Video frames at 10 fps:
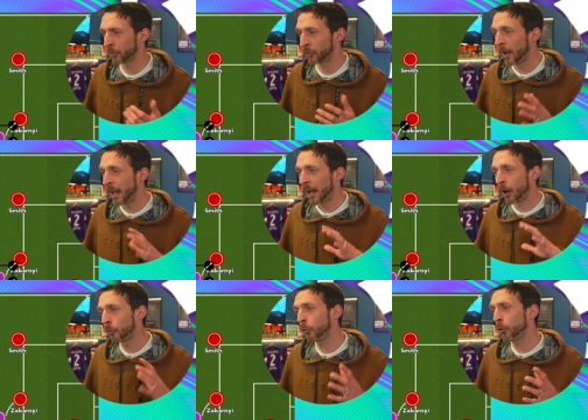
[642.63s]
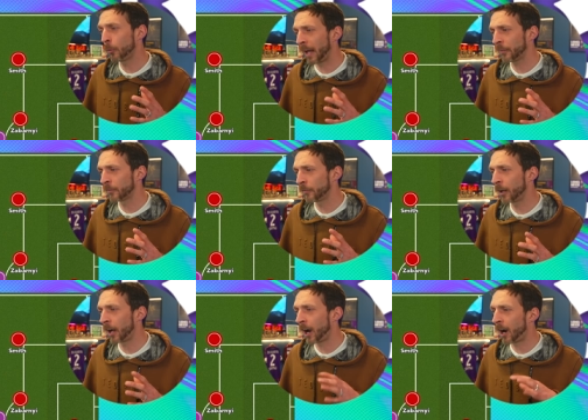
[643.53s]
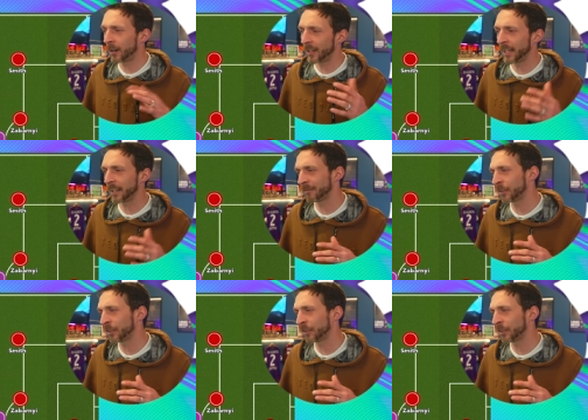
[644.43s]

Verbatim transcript: So although Aston Villa are, like,